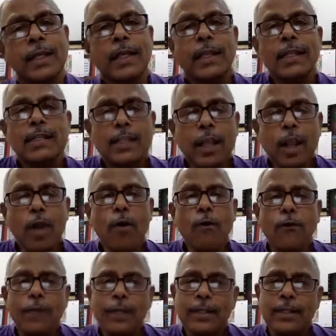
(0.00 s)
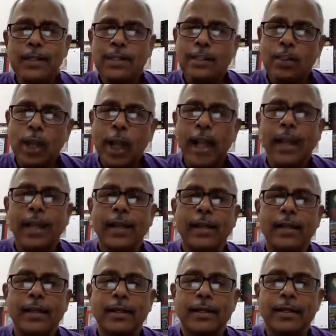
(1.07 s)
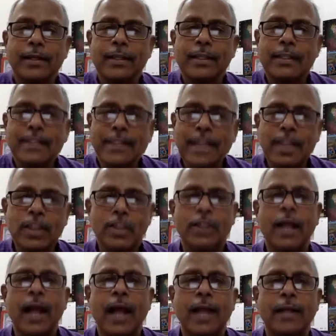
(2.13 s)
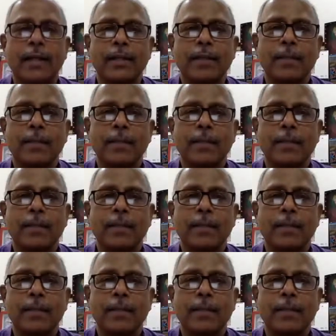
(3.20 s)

Its love for its child is such that